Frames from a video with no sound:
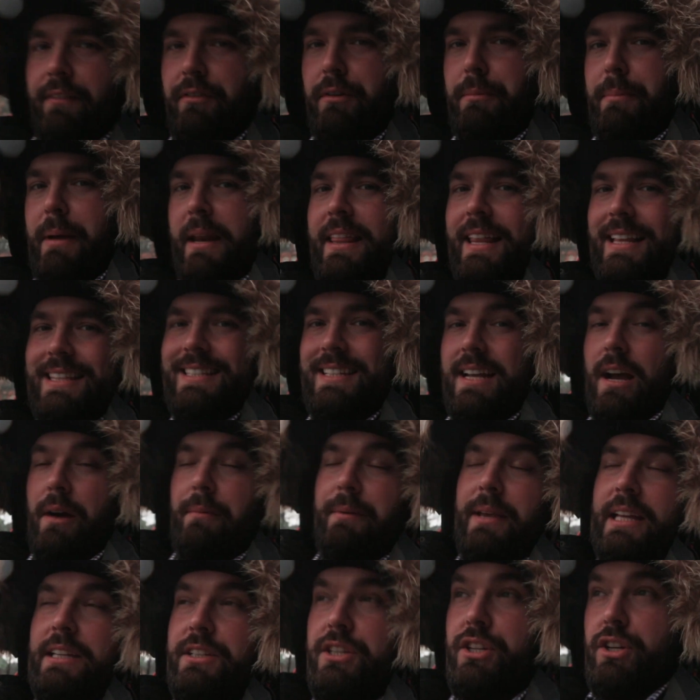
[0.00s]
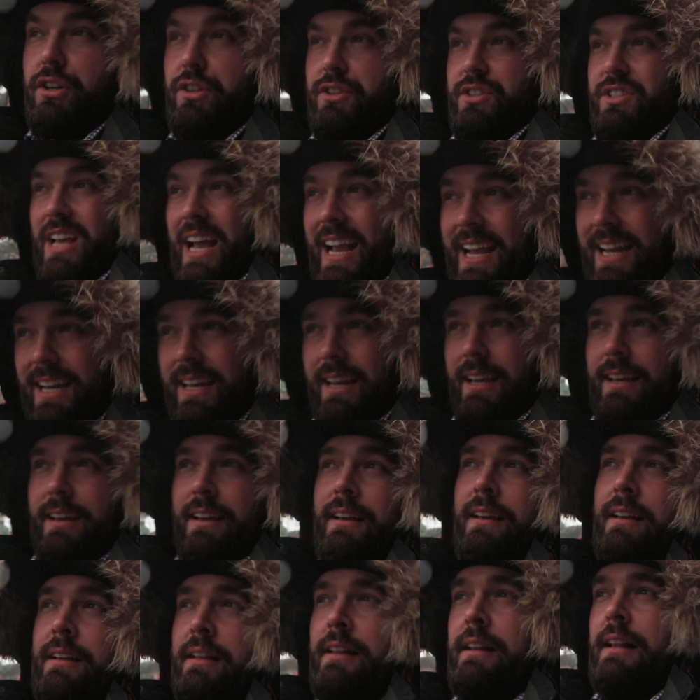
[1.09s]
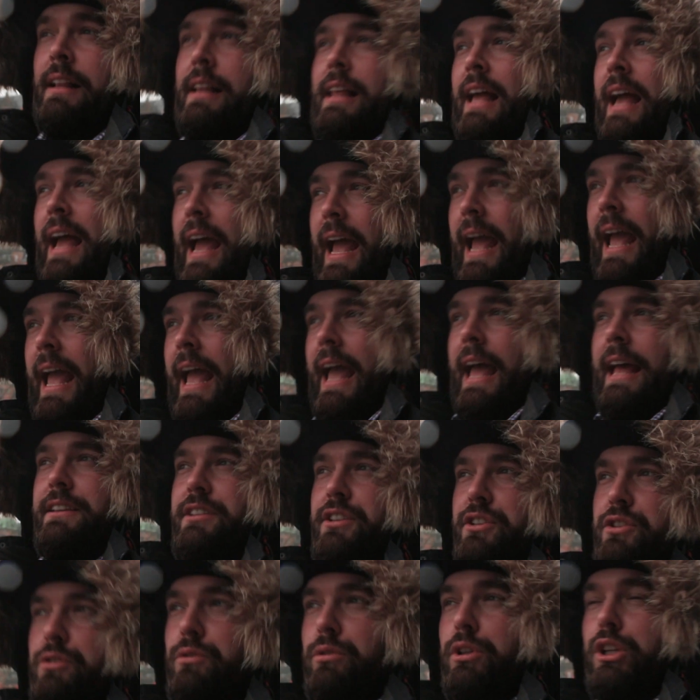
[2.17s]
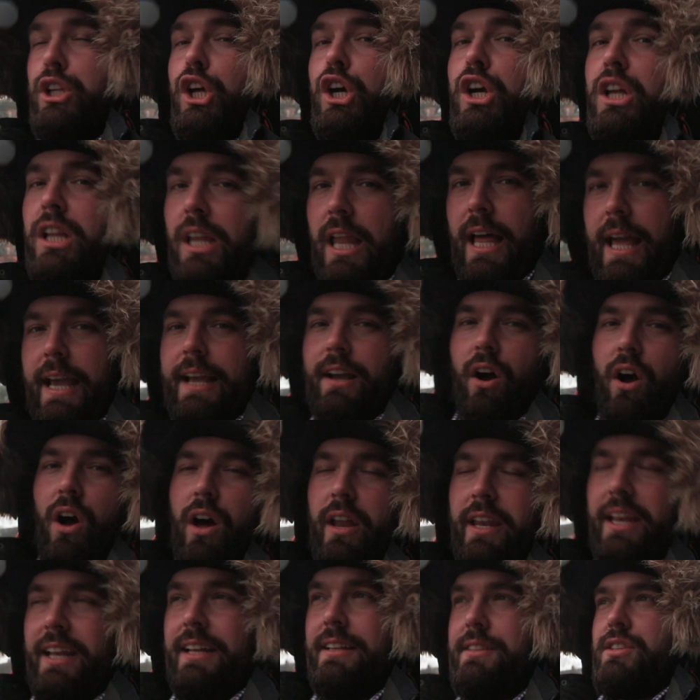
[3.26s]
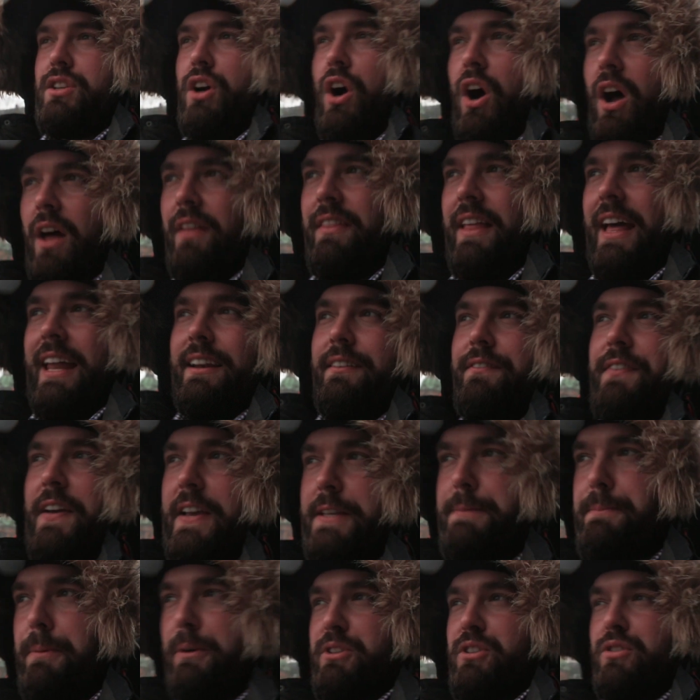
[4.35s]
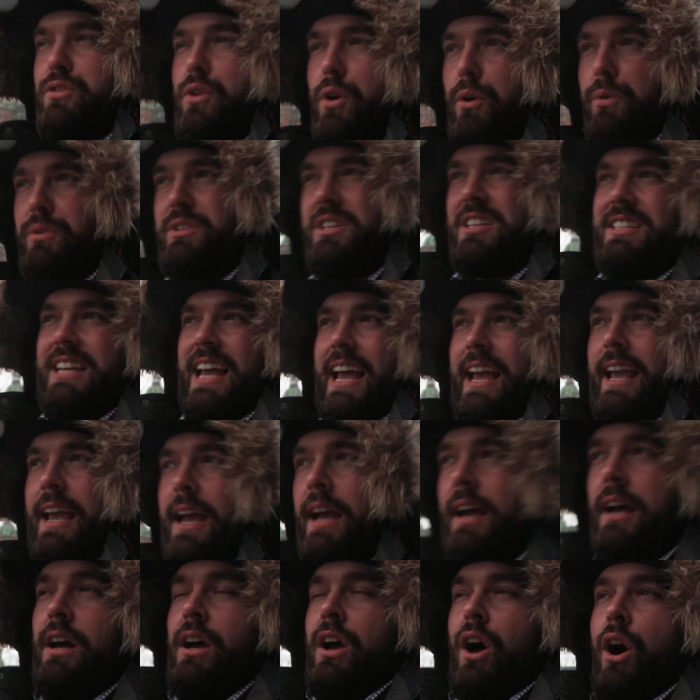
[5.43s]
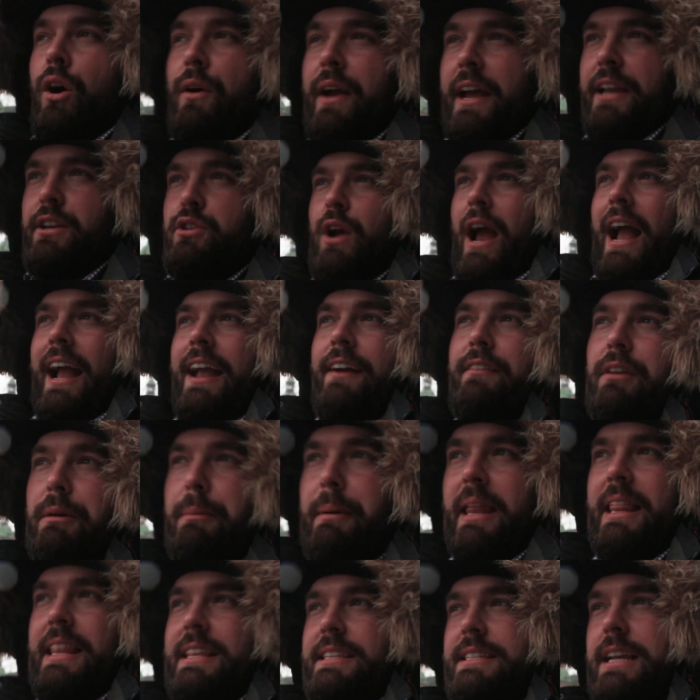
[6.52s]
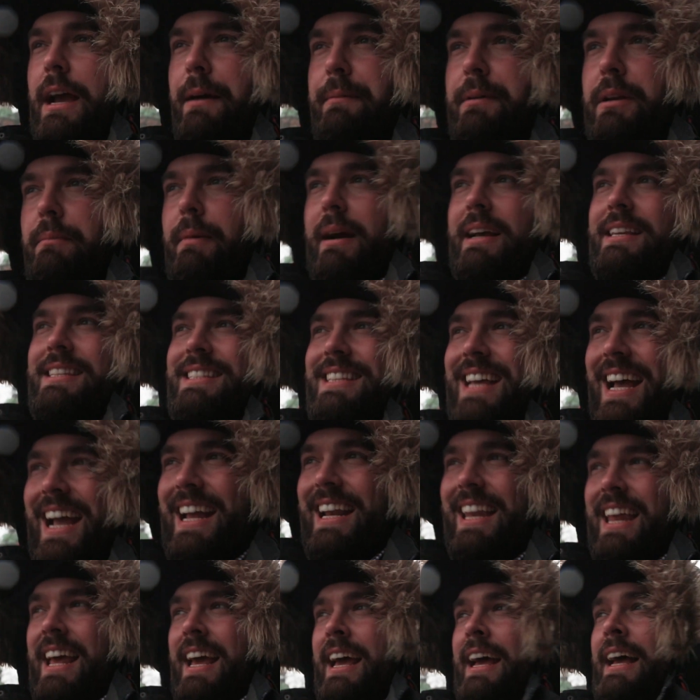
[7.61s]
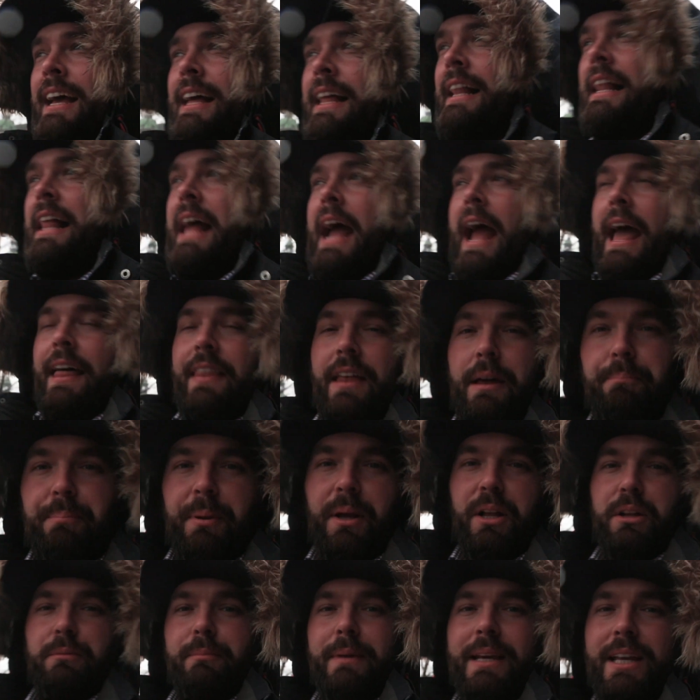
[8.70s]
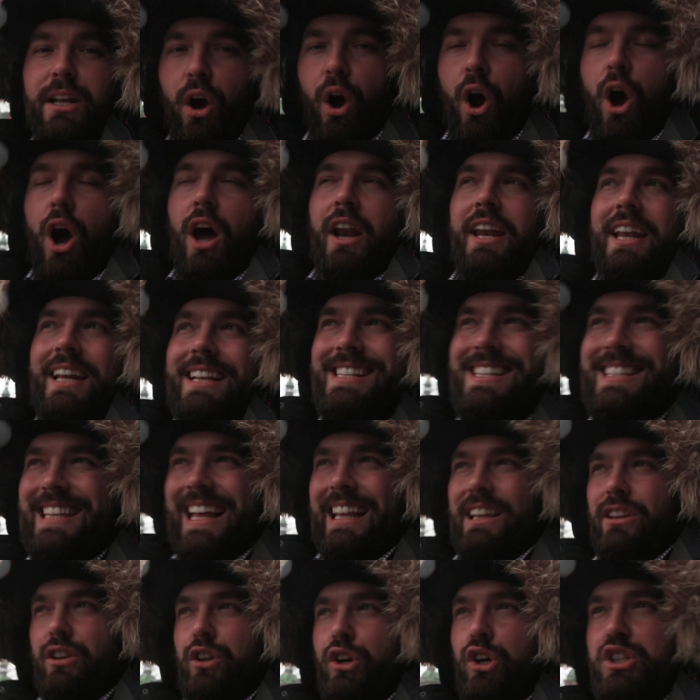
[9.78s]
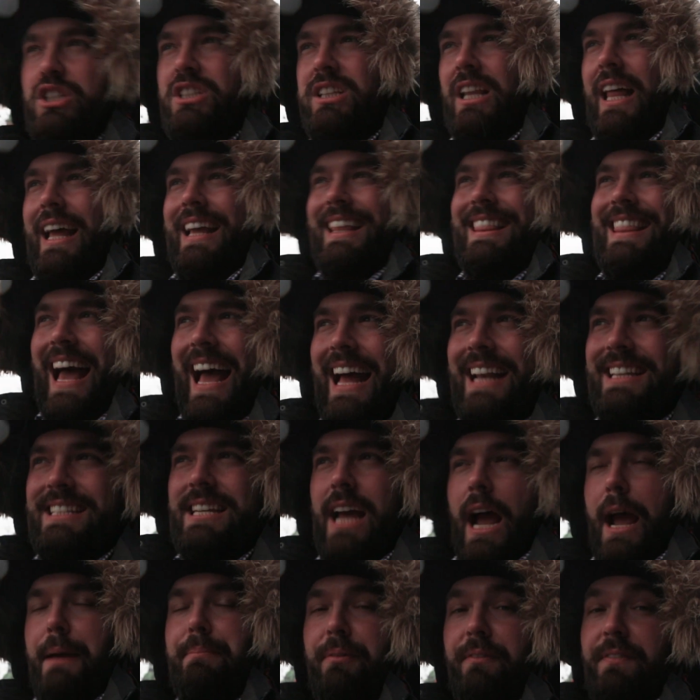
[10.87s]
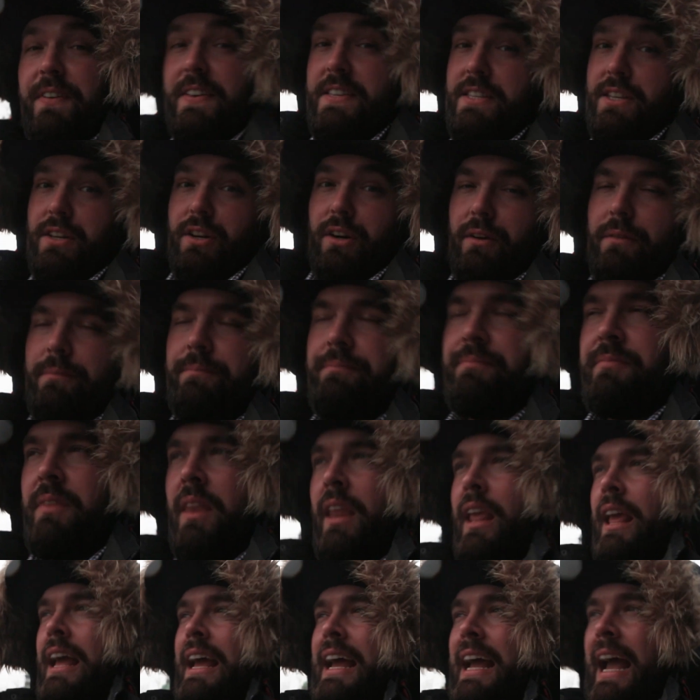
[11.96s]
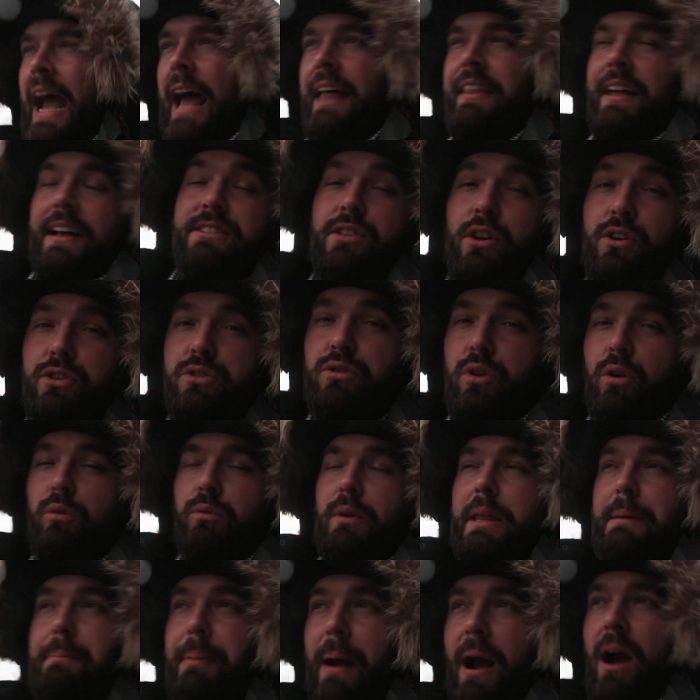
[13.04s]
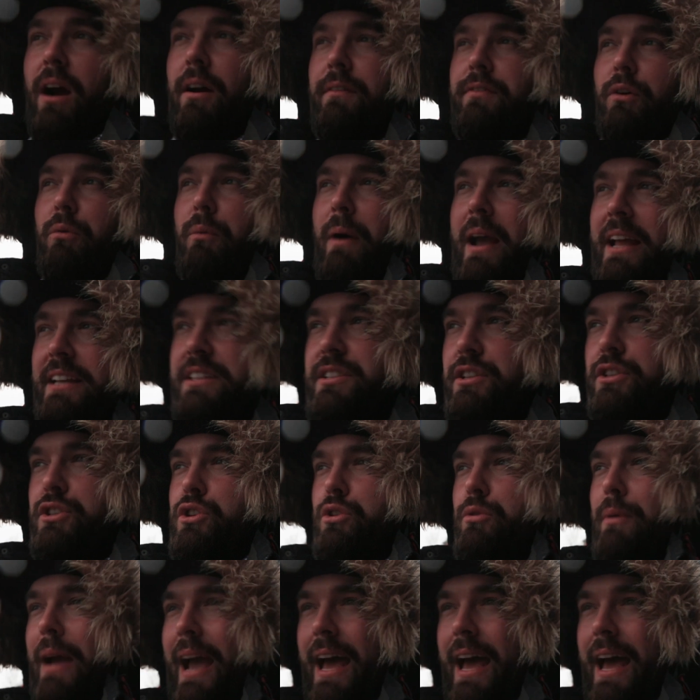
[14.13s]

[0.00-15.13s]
everybody that's coming into your site and to do a lookalike audience on that in Facebook. So to say, okay, track everybody that's coming to my site and then build me an audience that looks like that type of visitor. And that's also a really powerful way to do